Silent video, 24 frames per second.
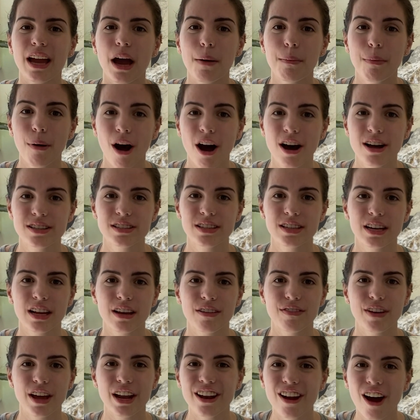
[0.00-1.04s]
a positive
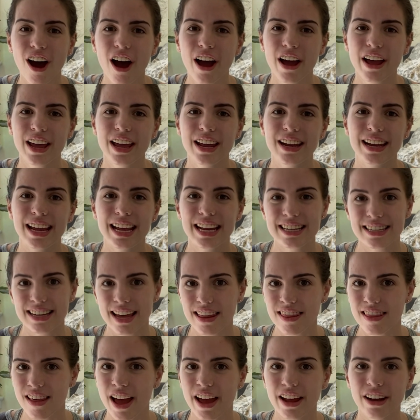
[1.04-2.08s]
and not an
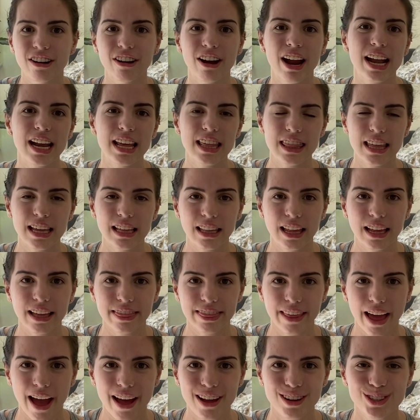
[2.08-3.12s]
indent line or anything like
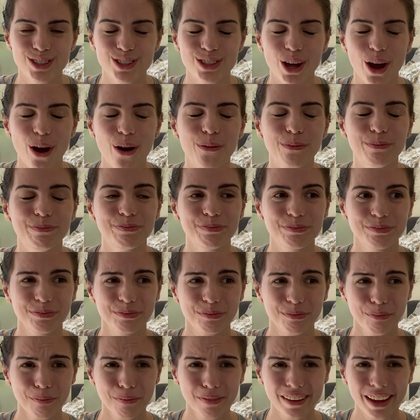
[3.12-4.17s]
that. So
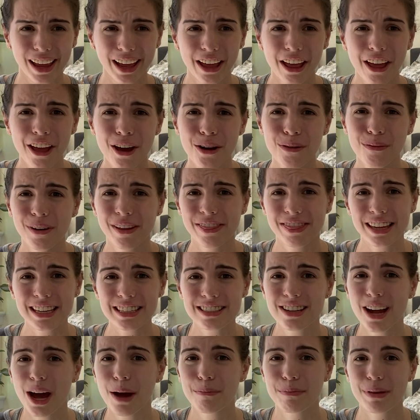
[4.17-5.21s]
with this
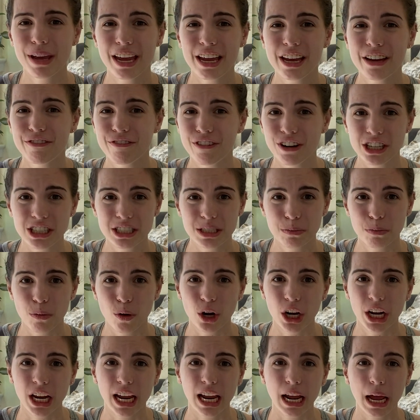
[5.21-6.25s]
not being first
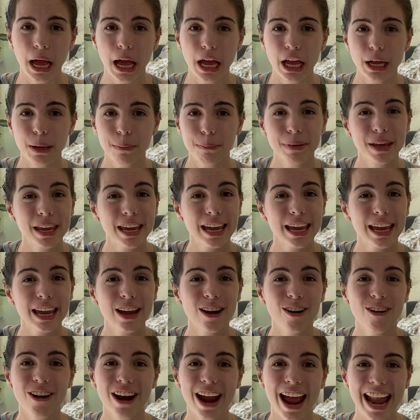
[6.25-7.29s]
morning pee
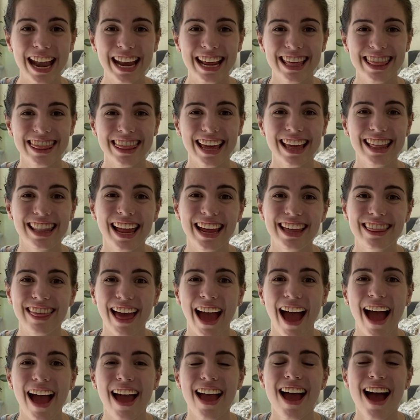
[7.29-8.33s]
or anything like
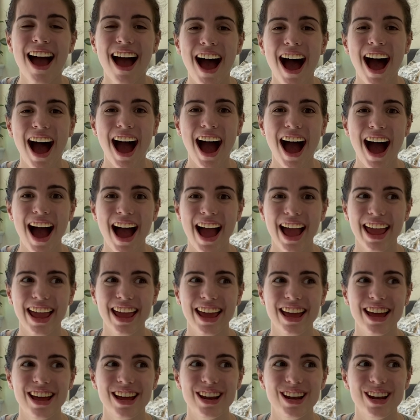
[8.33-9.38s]
that,
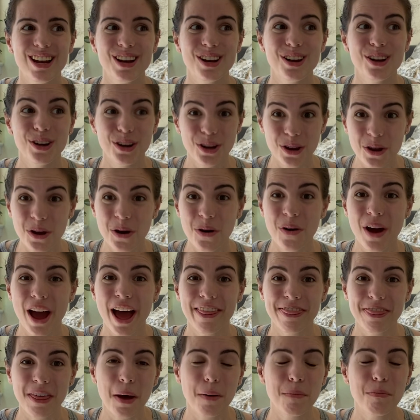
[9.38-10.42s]
I knew
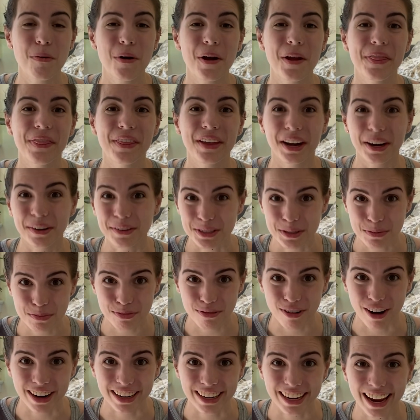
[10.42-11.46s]
at that point that I was
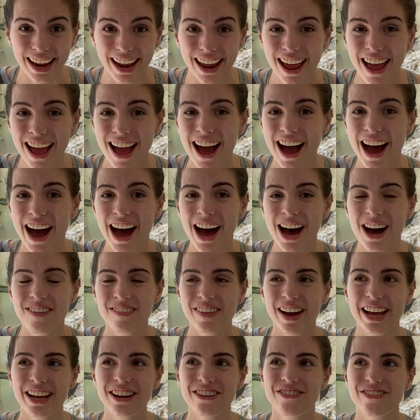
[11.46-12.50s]
pregnant.
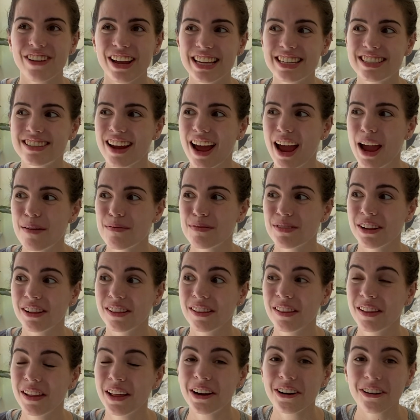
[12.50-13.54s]
I had FaceTimed
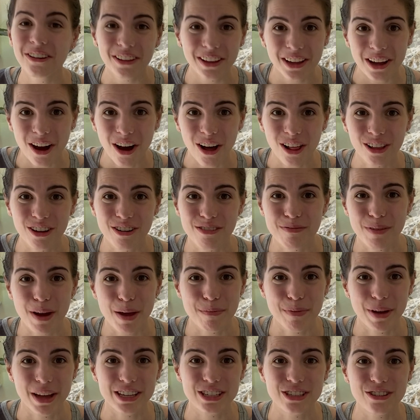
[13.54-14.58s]
literally all of my
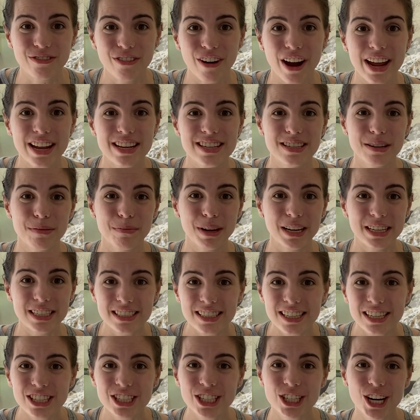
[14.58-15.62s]
best friends and my
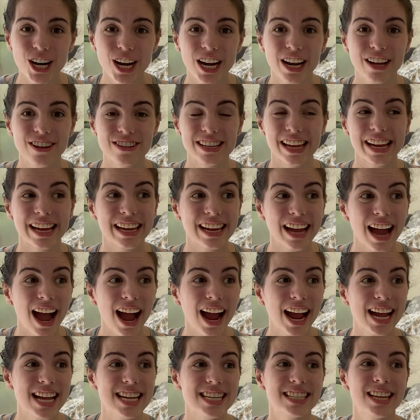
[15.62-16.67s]
sister, and I was like,
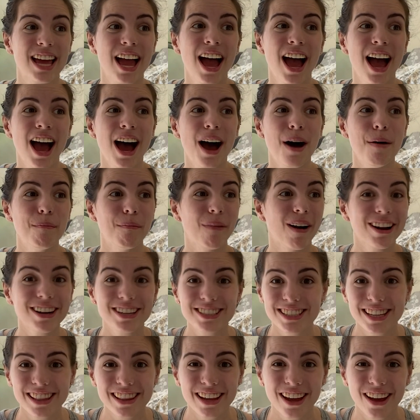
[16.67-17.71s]
guys,
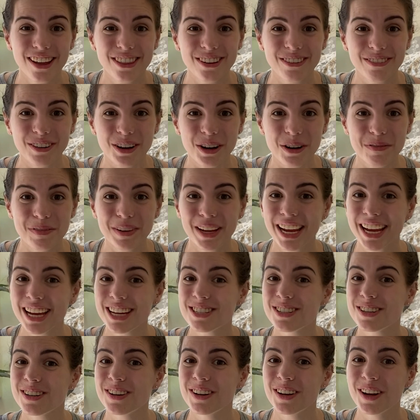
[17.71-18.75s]
Mark's in the other room. He
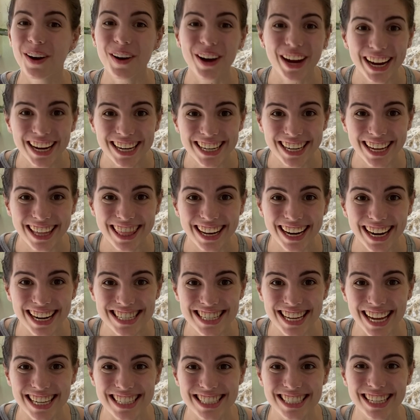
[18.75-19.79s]
has no idea that I
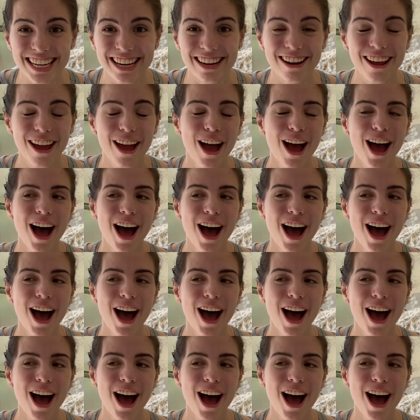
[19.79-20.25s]
tested.